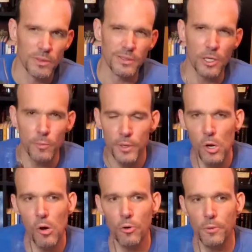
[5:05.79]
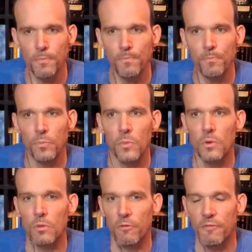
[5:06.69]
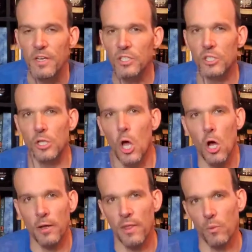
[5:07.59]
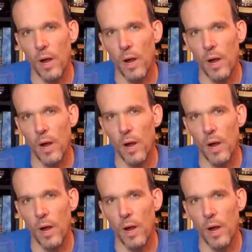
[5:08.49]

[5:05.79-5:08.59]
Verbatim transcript: A little bit of oak. The finish is long and the